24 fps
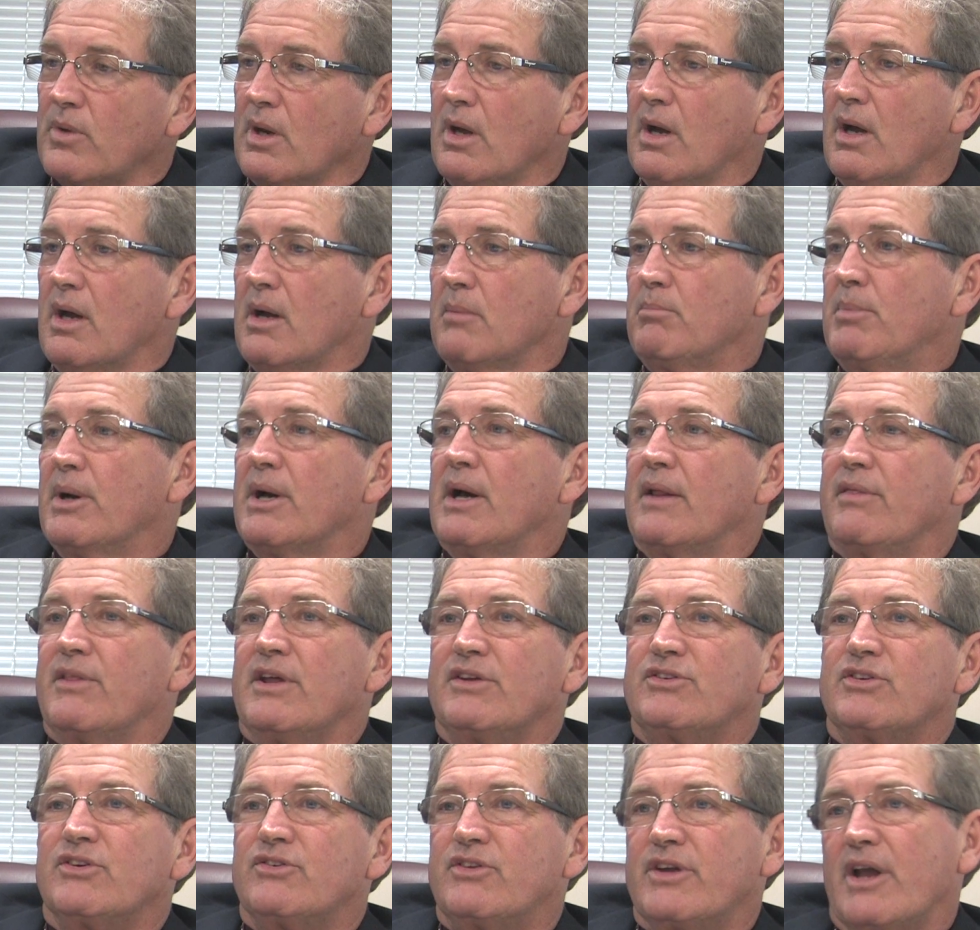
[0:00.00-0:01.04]
But
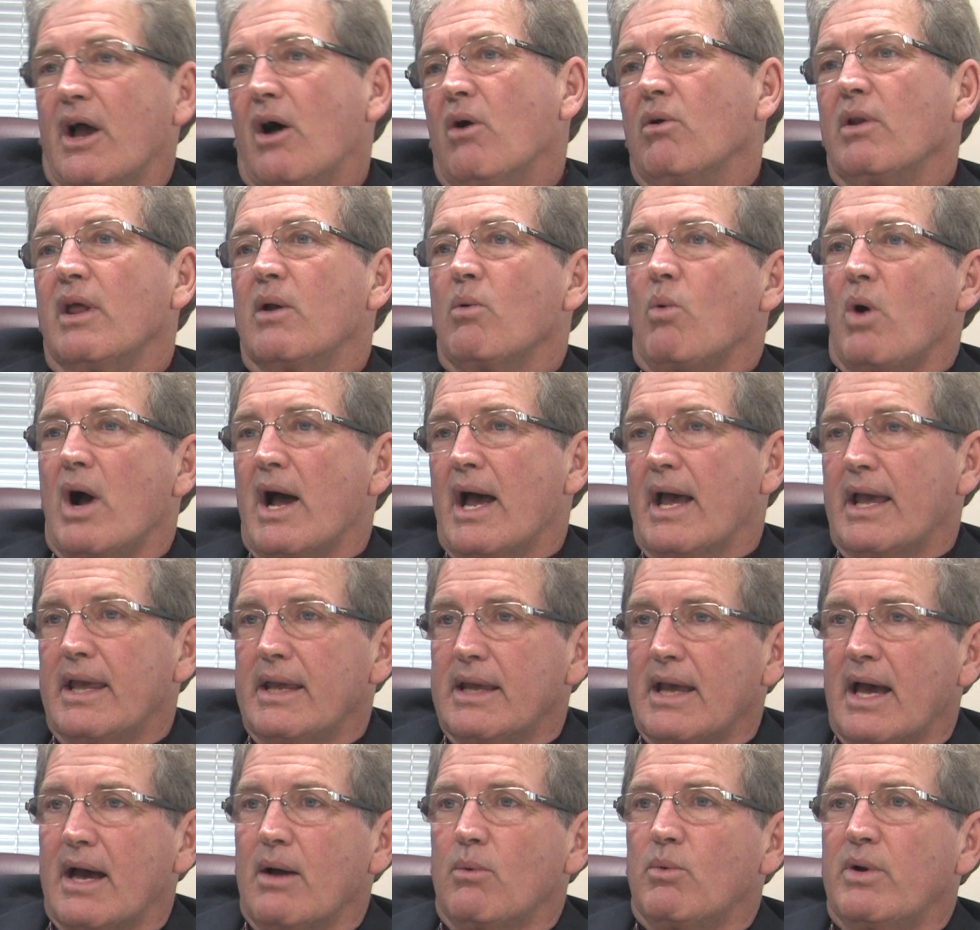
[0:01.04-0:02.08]
this is the only
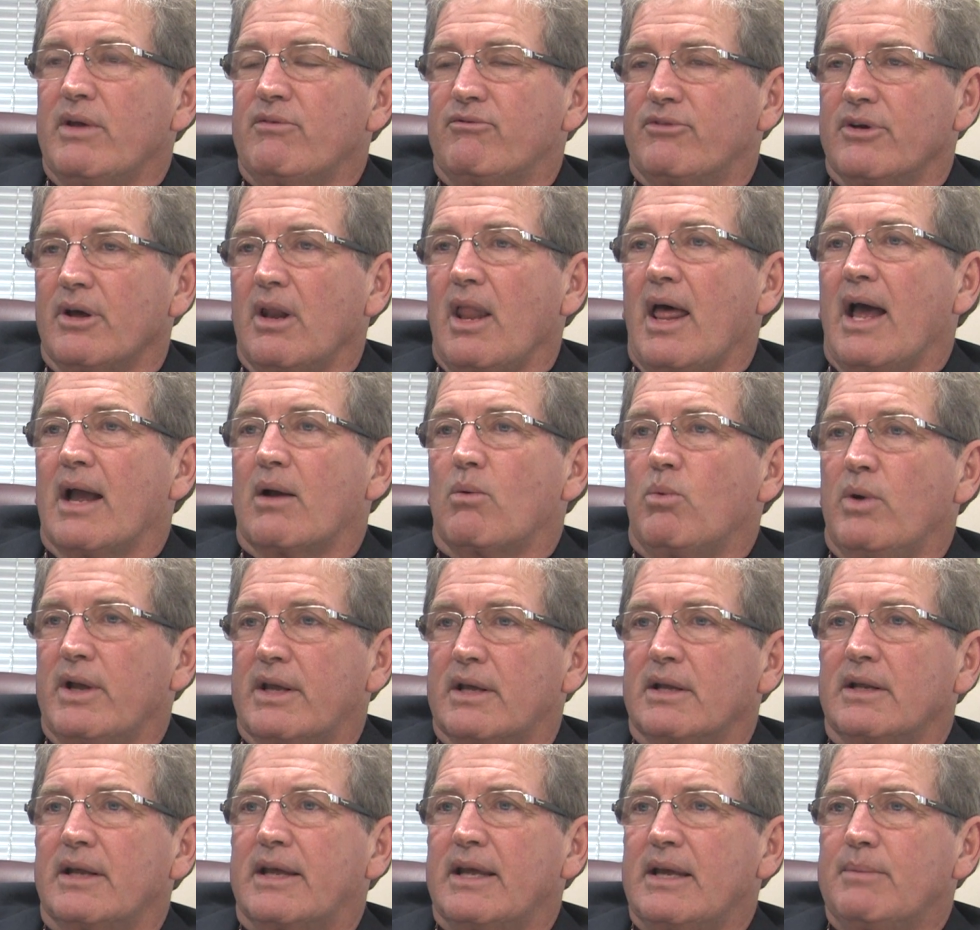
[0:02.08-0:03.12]
way we feel like we
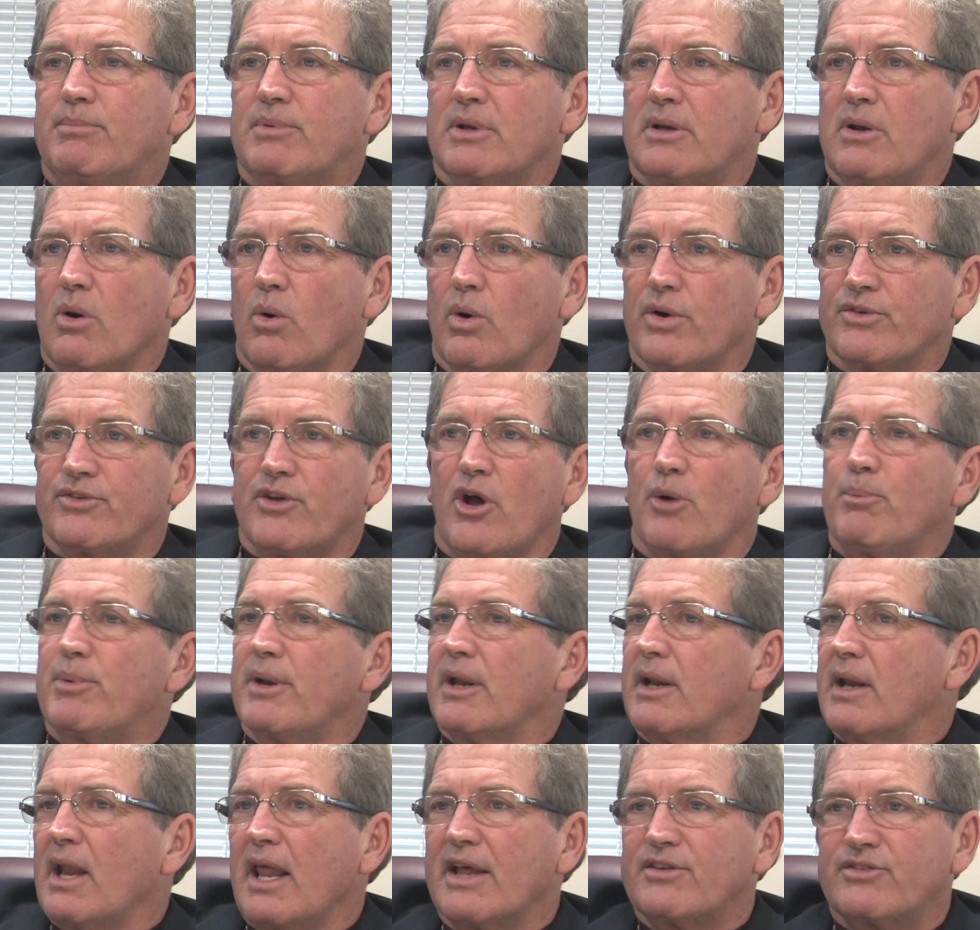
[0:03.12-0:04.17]
can keep the doors open.
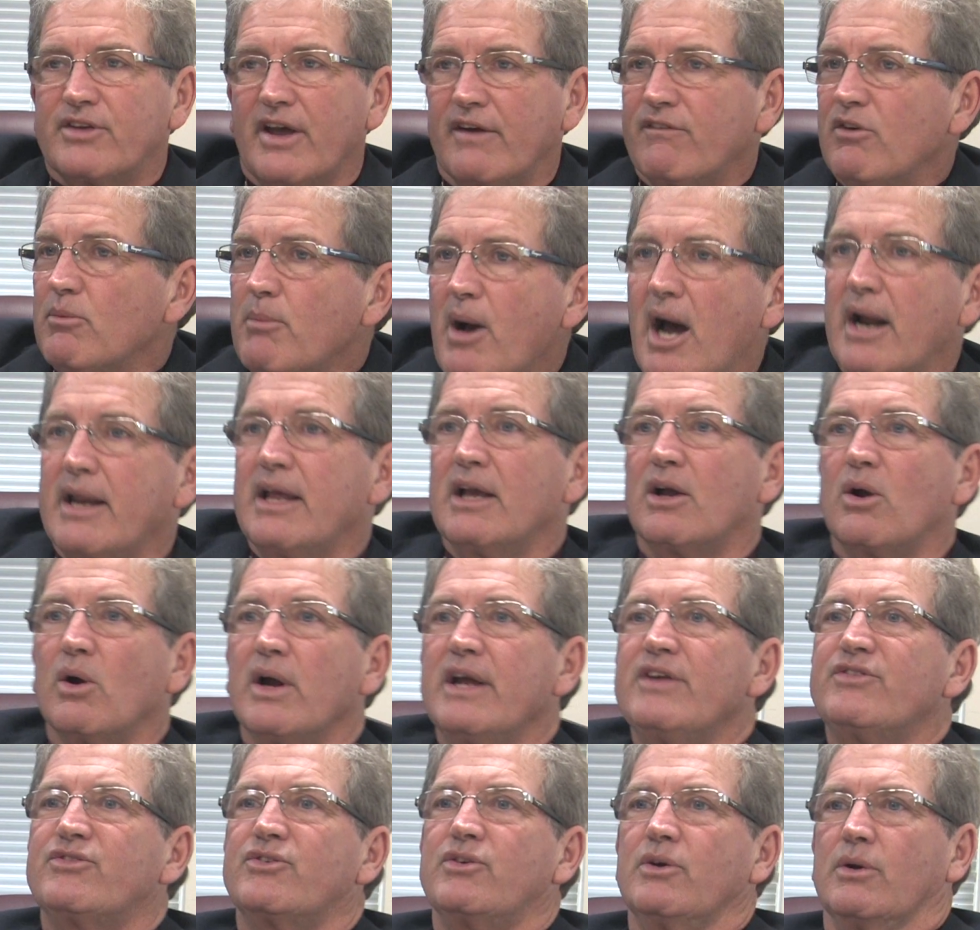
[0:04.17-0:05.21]
Unless everybody
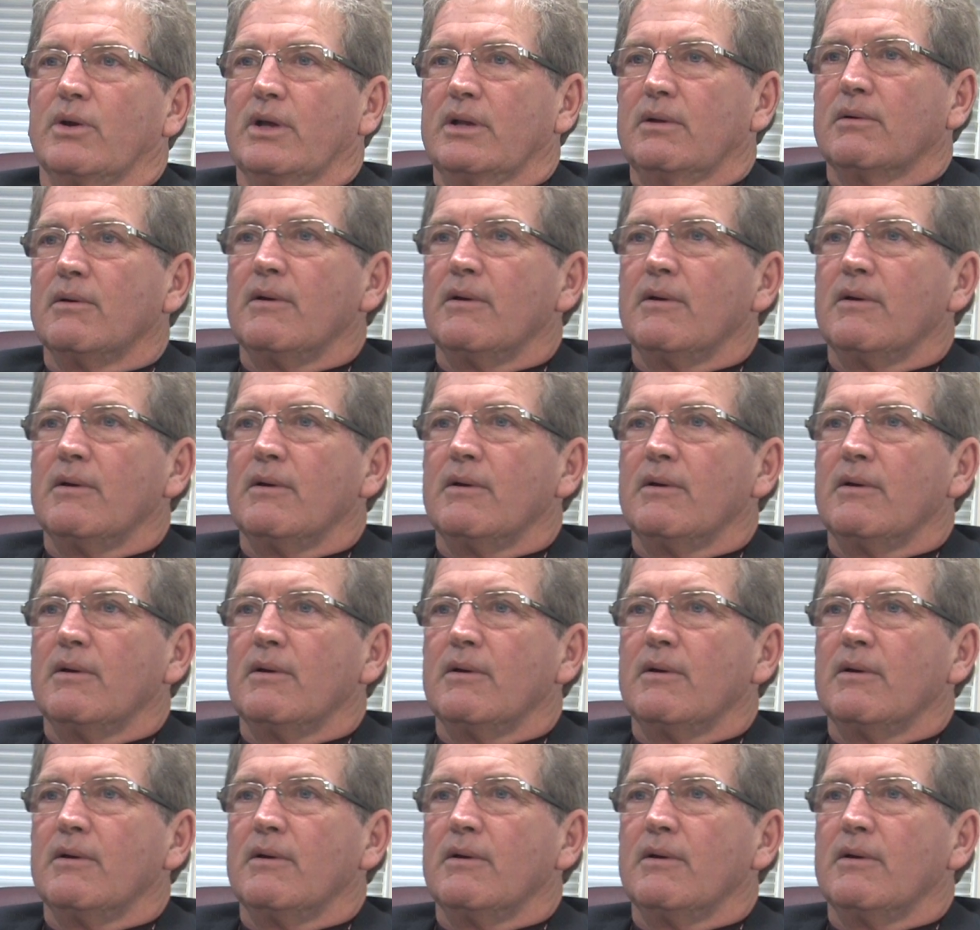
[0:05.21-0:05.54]
agrees to it,